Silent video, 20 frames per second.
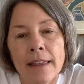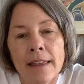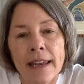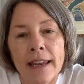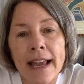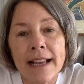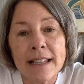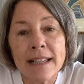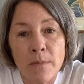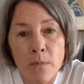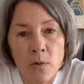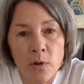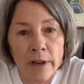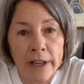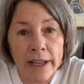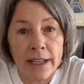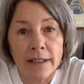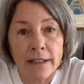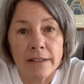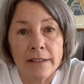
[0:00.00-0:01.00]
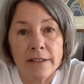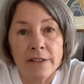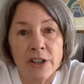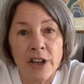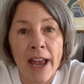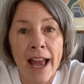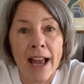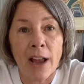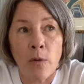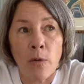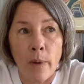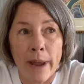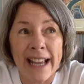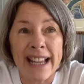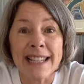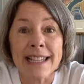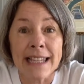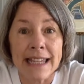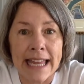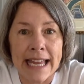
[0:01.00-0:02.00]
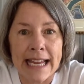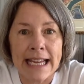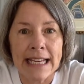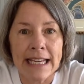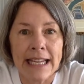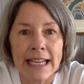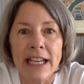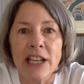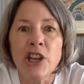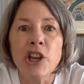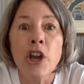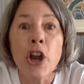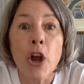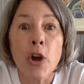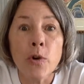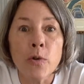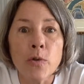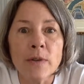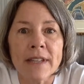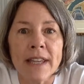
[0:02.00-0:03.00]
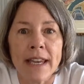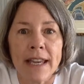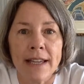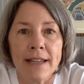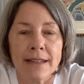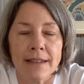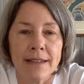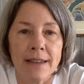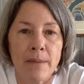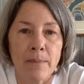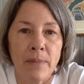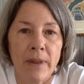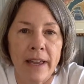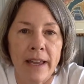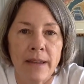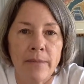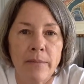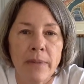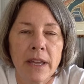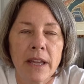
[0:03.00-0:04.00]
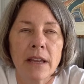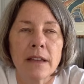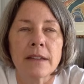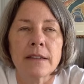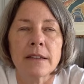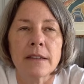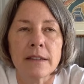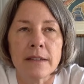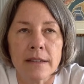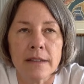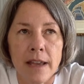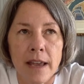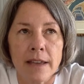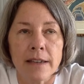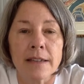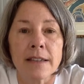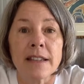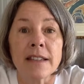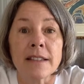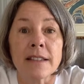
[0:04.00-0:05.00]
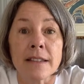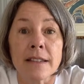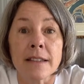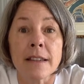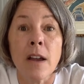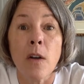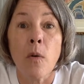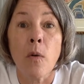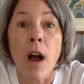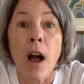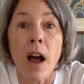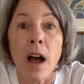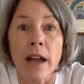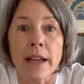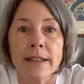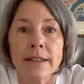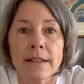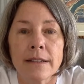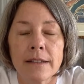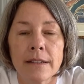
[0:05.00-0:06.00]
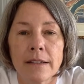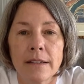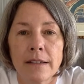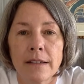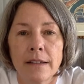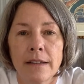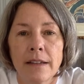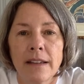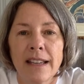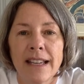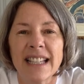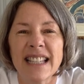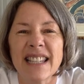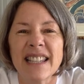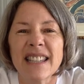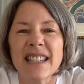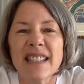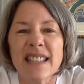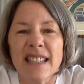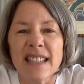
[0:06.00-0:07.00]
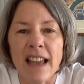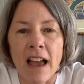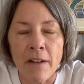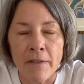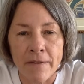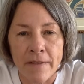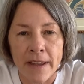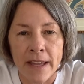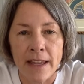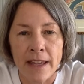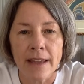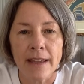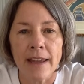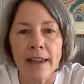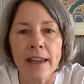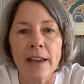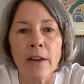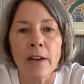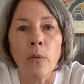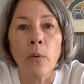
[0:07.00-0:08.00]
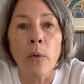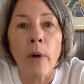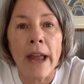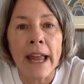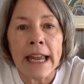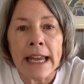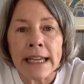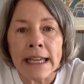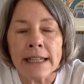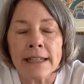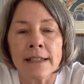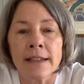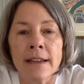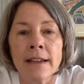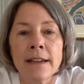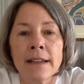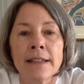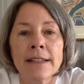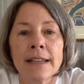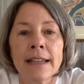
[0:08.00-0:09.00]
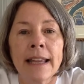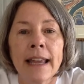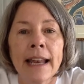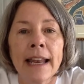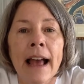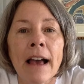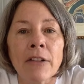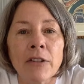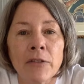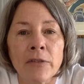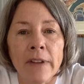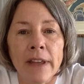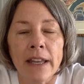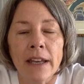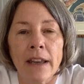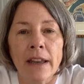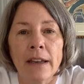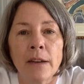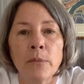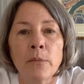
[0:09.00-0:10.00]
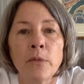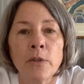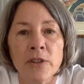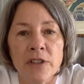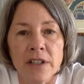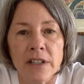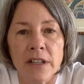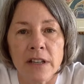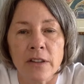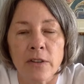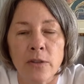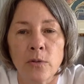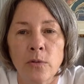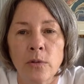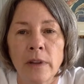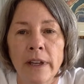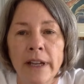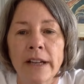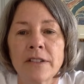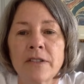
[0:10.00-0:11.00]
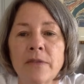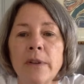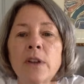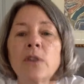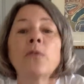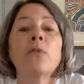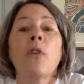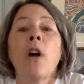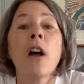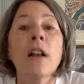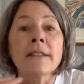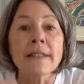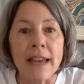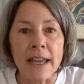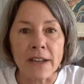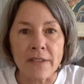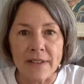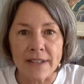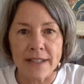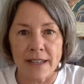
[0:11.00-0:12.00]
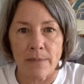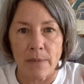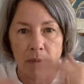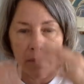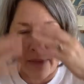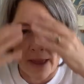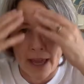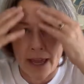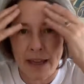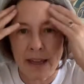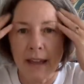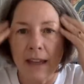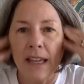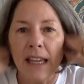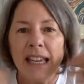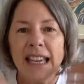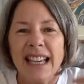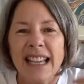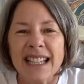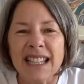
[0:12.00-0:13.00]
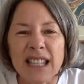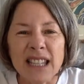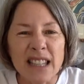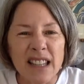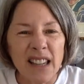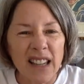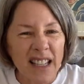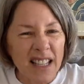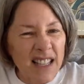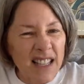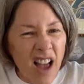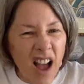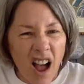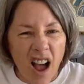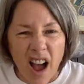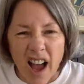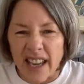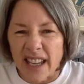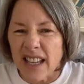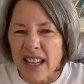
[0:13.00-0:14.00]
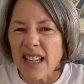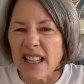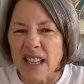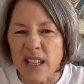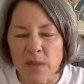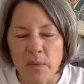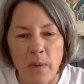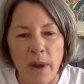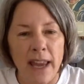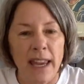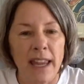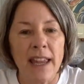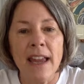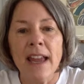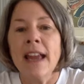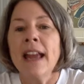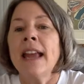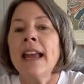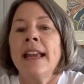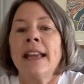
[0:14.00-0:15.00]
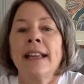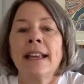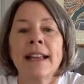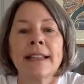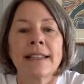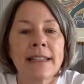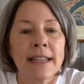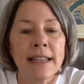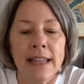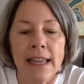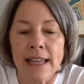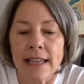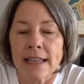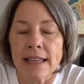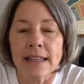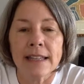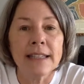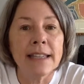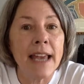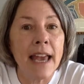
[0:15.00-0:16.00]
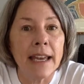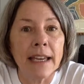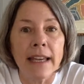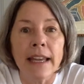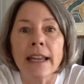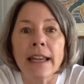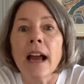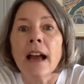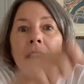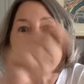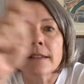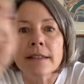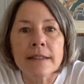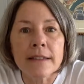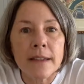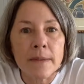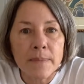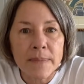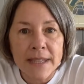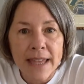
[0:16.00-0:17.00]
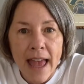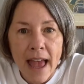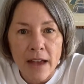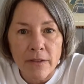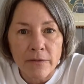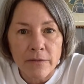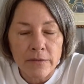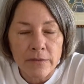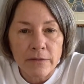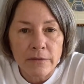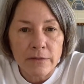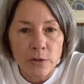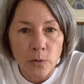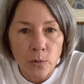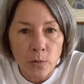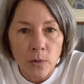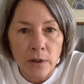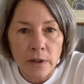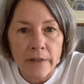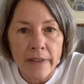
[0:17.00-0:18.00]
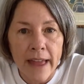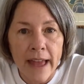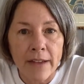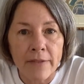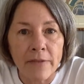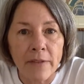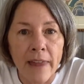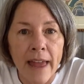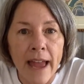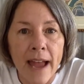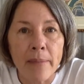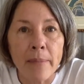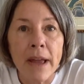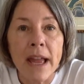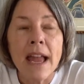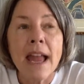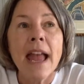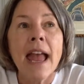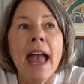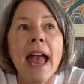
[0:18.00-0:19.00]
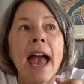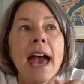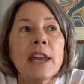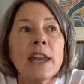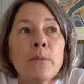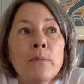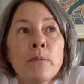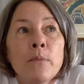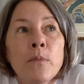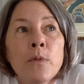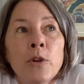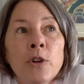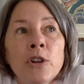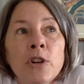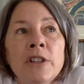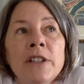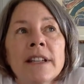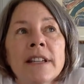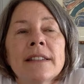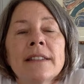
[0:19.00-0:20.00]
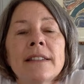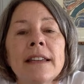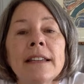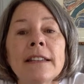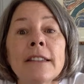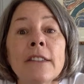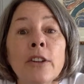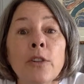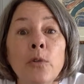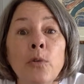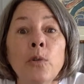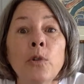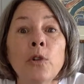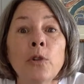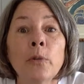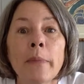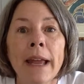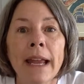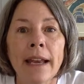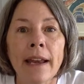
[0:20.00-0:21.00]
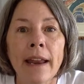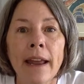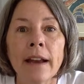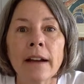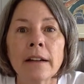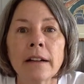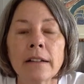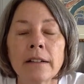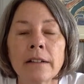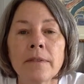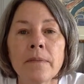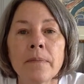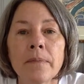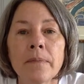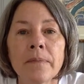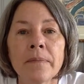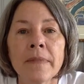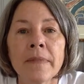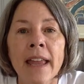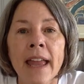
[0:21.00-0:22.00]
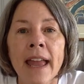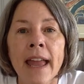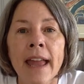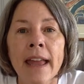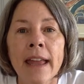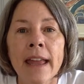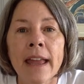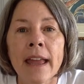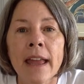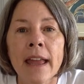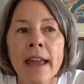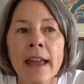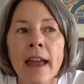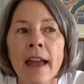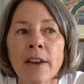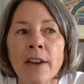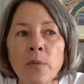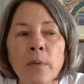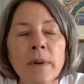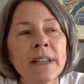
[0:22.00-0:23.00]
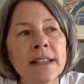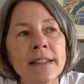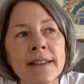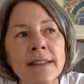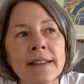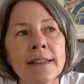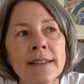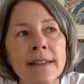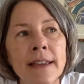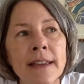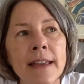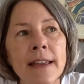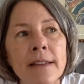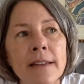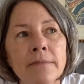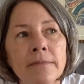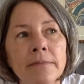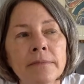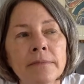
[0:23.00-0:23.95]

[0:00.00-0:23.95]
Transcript: The next morning, Jack wakes late. He knows that he slept late because his tent is so hot. It's stuffy. He can't wait to get out of it and emerge into the cool air. So he crawls out of his sleeping bag. He's hot. He's sweaty. He gets to the end of the tent. He unzips that door, that flap, and emerges into the cooler Maine air. And what does he see?